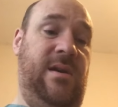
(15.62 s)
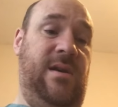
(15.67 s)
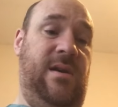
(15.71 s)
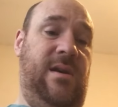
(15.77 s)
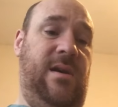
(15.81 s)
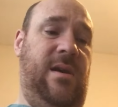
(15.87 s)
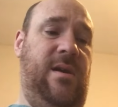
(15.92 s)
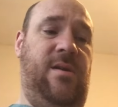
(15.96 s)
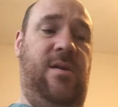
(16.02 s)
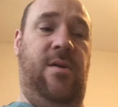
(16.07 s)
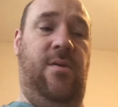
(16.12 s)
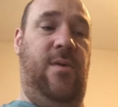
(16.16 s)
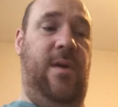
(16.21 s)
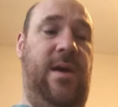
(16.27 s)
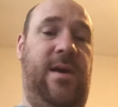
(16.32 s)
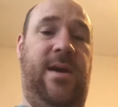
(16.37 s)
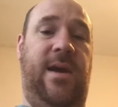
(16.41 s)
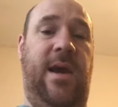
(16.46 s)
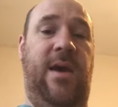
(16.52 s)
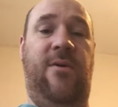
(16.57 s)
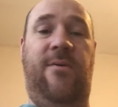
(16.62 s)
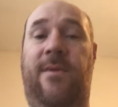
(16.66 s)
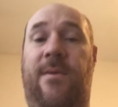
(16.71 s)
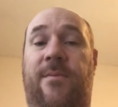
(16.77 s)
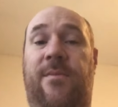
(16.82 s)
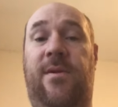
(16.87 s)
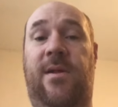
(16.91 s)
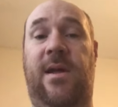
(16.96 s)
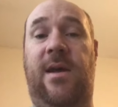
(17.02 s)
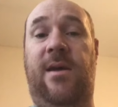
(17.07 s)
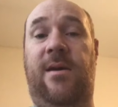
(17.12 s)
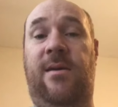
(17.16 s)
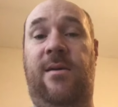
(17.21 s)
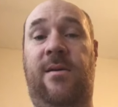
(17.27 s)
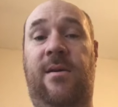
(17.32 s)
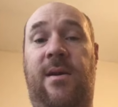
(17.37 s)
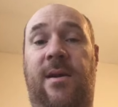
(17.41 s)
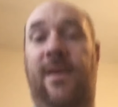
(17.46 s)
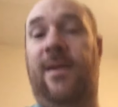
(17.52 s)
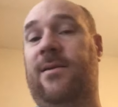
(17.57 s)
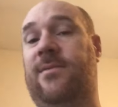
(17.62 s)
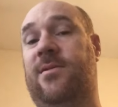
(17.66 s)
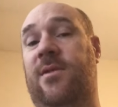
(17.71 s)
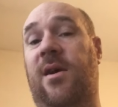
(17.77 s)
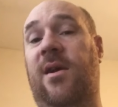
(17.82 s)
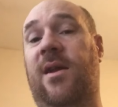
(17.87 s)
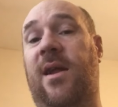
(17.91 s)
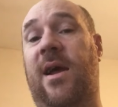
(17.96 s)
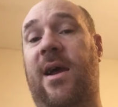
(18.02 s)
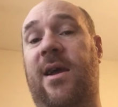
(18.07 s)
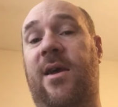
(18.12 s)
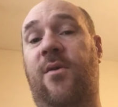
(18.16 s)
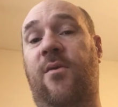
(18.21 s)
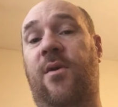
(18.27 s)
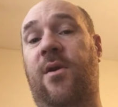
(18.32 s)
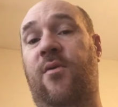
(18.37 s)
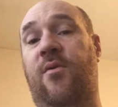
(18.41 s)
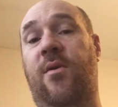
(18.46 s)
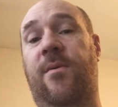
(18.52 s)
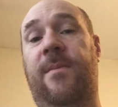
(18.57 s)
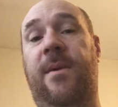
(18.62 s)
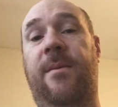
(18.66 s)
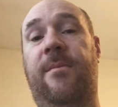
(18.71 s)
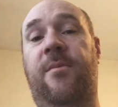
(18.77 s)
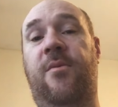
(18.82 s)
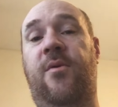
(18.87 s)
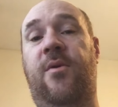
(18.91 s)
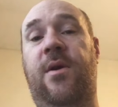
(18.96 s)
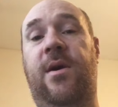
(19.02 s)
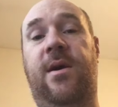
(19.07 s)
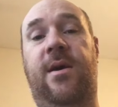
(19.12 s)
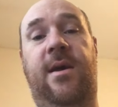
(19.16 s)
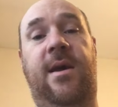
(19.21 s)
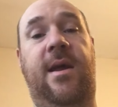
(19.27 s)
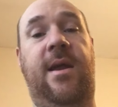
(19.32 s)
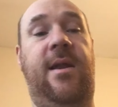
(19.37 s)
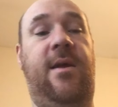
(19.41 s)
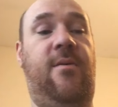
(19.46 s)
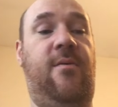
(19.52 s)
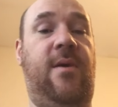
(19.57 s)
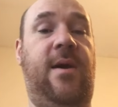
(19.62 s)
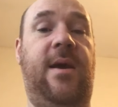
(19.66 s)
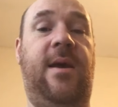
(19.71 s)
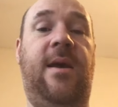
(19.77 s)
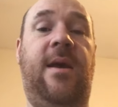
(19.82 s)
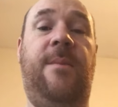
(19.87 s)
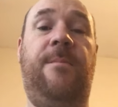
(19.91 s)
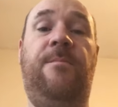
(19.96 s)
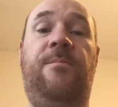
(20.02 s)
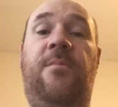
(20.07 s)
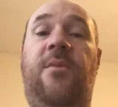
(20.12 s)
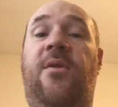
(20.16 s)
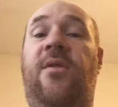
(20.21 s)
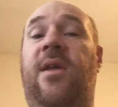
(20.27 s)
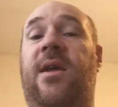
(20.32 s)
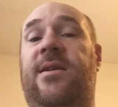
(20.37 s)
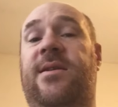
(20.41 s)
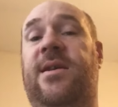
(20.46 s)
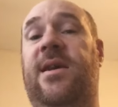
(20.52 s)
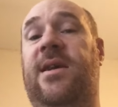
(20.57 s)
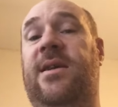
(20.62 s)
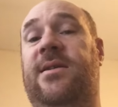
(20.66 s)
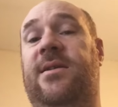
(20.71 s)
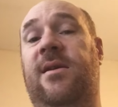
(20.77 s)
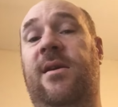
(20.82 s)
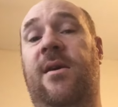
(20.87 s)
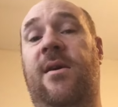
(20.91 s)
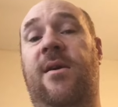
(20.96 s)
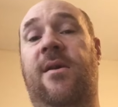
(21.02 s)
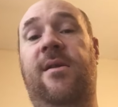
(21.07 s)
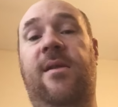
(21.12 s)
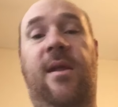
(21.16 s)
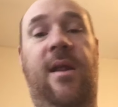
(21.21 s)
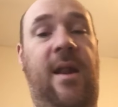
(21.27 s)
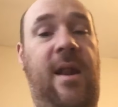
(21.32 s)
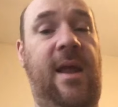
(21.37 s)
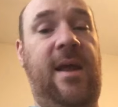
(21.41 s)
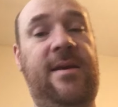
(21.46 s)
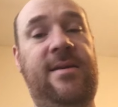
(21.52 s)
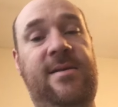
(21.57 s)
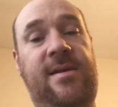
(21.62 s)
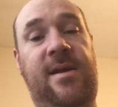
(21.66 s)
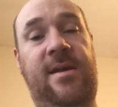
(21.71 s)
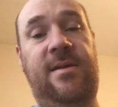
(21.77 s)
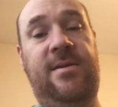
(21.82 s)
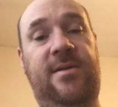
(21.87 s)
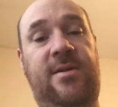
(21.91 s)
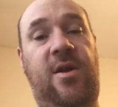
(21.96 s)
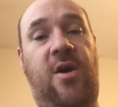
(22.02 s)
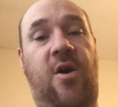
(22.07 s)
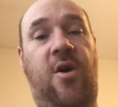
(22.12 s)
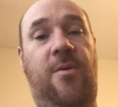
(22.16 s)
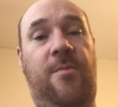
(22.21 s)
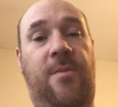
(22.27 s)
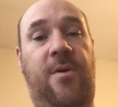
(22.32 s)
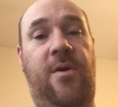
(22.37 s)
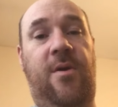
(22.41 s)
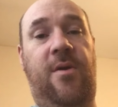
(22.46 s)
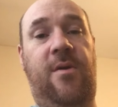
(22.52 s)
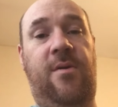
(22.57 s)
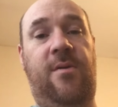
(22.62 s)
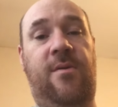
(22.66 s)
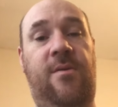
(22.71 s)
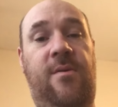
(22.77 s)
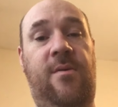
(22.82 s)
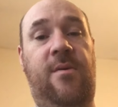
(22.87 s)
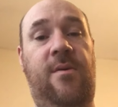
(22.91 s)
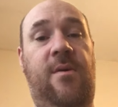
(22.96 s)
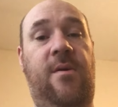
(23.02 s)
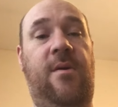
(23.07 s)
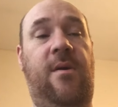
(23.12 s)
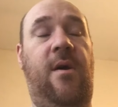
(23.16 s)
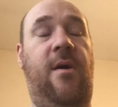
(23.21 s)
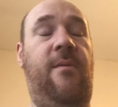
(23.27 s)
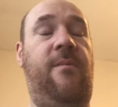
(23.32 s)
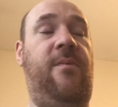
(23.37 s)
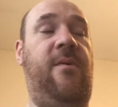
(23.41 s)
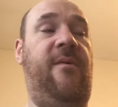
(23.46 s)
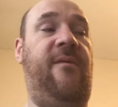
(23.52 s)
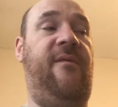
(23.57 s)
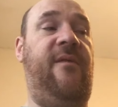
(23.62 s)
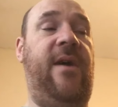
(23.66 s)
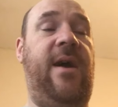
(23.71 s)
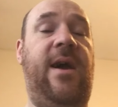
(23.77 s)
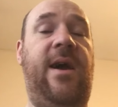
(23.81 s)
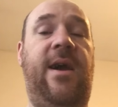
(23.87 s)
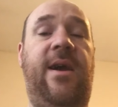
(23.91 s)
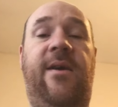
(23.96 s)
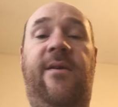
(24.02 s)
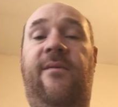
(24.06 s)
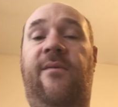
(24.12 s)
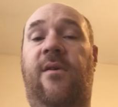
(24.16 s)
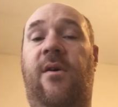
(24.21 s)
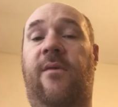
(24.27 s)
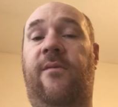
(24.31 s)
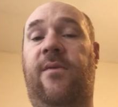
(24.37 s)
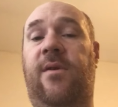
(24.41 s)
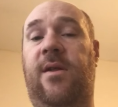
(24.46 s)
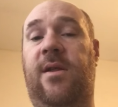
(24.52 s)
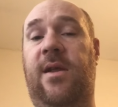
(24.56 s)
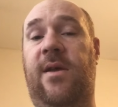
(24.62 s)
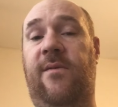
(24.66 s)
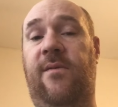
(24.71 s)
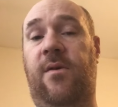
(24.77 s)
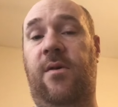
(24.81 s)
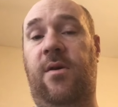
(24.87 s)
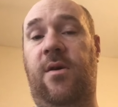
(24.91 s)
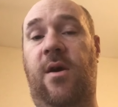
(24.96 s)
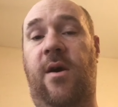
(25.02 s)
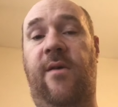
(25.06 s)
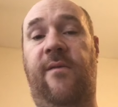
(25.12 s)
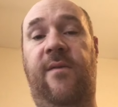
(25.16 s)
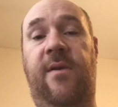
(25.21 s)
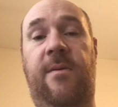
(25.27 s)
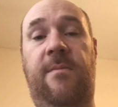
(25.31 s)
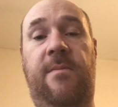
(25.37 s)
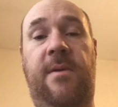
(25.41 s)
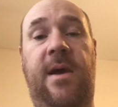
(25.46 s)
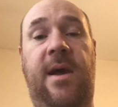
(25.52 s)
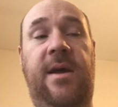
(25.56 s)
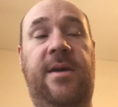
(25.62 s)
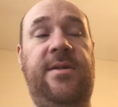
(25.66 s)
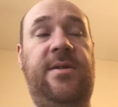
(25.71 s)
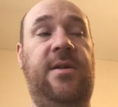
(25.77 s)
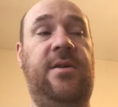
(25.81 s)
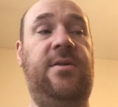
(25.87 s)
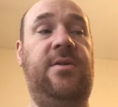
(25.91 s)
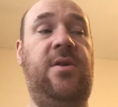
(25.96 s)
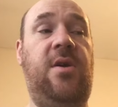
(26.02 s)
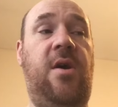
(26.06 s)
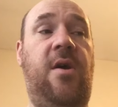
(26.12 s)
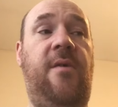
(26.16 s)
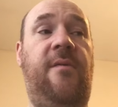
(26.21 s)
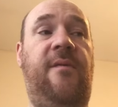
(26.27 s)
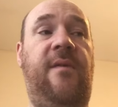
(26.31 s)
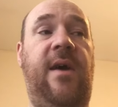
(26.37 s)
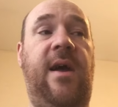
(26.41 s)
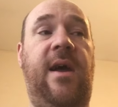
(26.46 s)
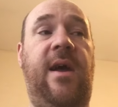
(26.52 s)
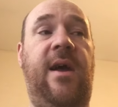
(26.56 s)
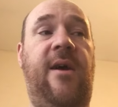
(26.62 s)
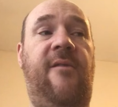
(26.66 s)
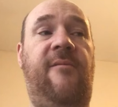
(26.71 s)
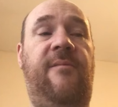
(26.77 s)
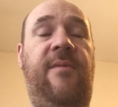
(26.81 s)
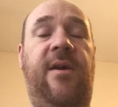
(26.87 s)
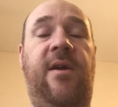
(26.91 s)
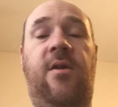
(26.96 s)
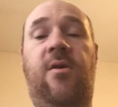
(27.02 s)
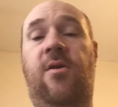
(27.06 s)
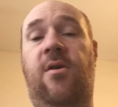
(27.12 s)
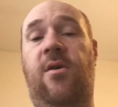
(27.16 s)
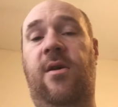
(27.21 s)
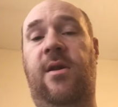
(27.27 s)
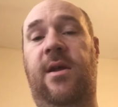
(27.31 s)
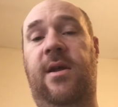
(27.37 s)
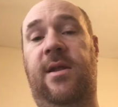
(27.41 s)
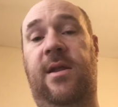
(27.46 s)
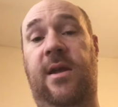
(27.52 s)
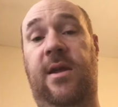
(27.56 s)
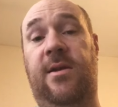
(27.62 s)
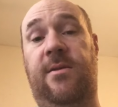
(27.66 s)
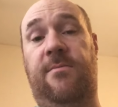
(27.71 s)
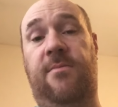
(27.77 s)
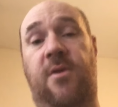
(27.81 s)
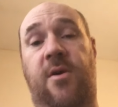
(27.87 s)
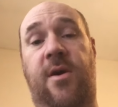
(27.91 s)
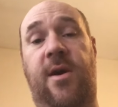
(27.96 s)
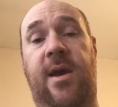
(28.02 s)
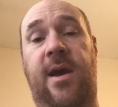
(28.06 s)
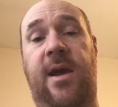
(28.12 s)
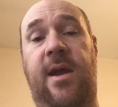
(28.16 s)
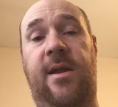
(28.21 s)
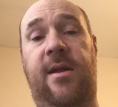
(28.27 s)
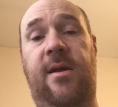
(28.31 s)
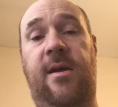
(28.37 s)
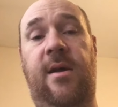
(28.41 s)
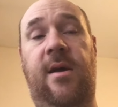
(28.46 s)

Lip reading: I don't know why I can't remember that. It's not like I want to remember it anyway. But this is the last instalment of the 5 of the different coffee bags, and so far I've been utterly disappointed.